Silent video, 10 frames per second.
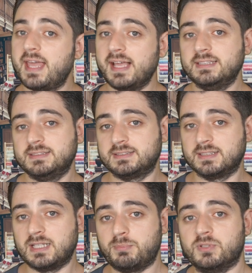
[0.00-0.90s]
and just a
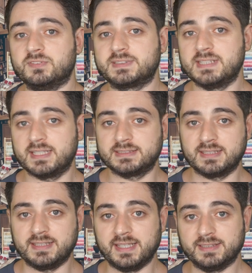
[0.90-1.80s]
couple of snacks
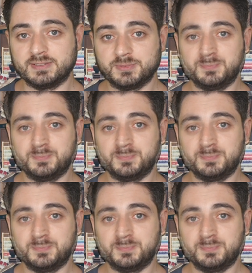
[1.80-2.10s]
at the end.